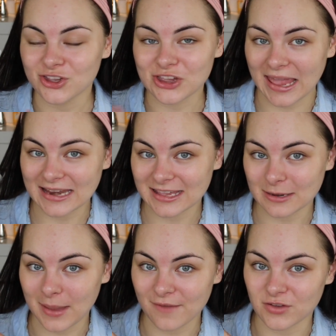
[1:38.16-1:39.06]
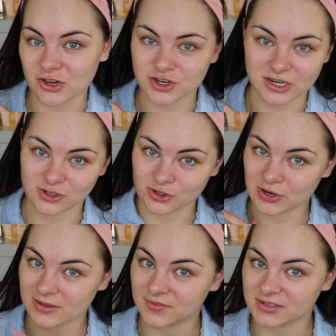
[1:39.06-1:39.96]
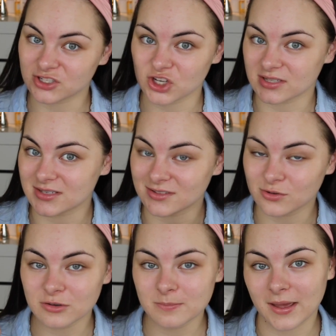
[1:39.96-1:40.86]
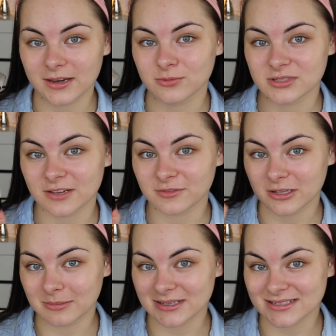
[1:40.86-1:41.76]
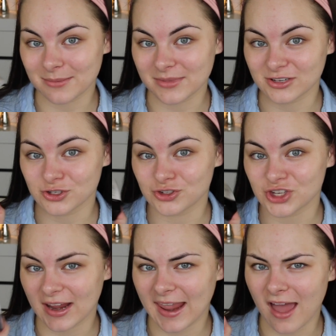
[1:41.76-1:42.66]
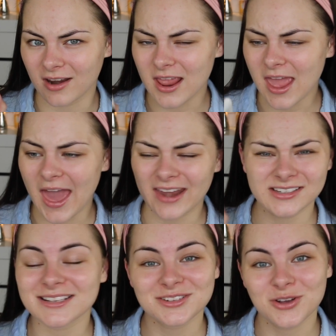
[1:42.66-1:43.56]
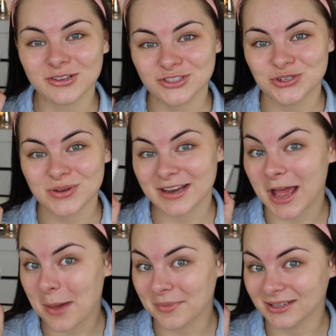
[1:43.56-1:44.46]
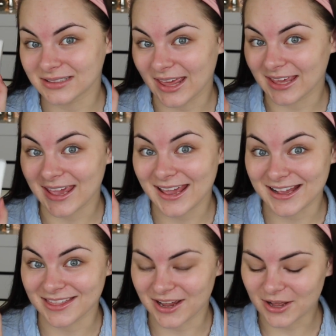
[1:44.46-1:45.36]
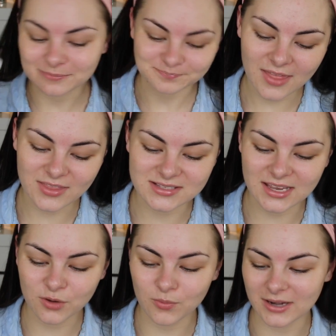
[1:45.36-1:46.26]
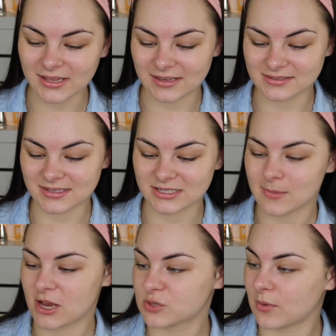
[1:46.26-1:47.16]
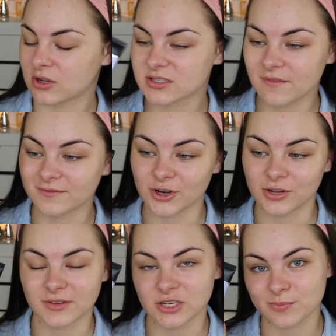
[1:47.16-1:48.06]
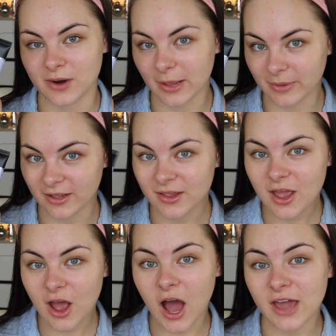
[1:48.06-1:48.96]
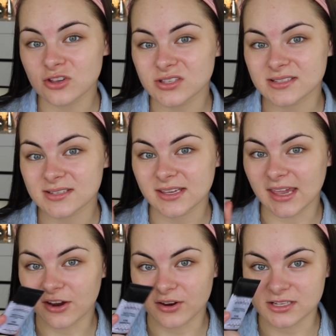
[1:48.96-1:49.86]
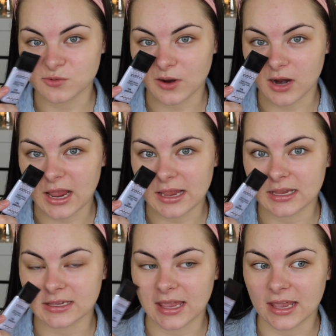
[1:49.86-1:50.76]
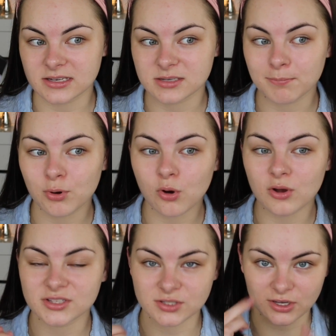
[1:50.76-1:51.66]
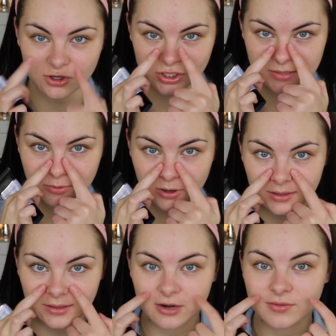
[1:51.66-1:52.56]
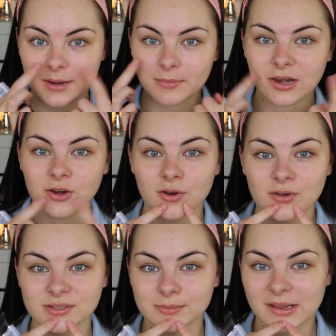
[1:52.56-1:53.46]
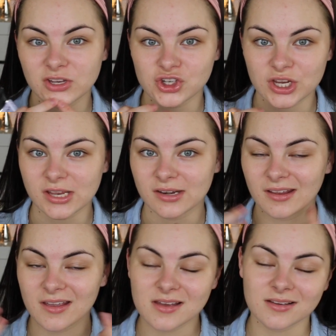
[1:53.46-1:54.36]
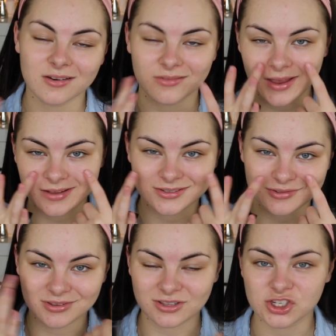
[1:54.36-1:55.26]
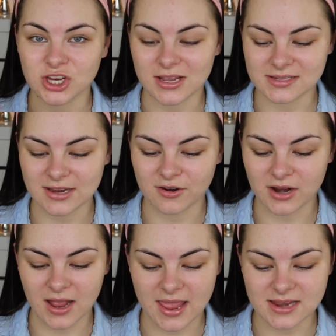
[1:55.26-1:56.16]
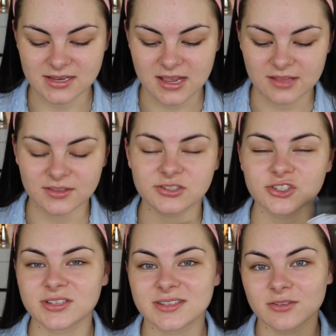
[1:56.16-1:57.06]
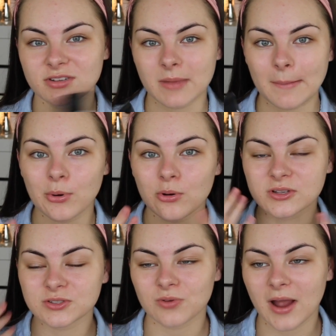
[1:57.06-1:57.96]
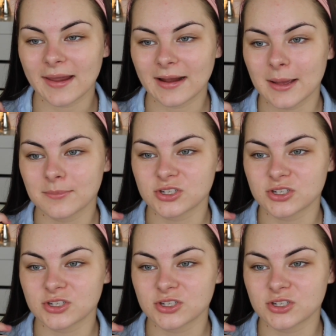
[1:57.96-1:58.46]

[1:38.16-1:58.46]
You can get a matte version. I don't know if it's just as good, but it would definitely be something to check out, and it doesn't cost you an arm and a leg either. And the second one is the Smashbox Photo Finish Primer. I use this in the areas where I get pores, so I usually put it like around my nose, on my chin, around sort of the cheeks area, and this just seals my pores right up.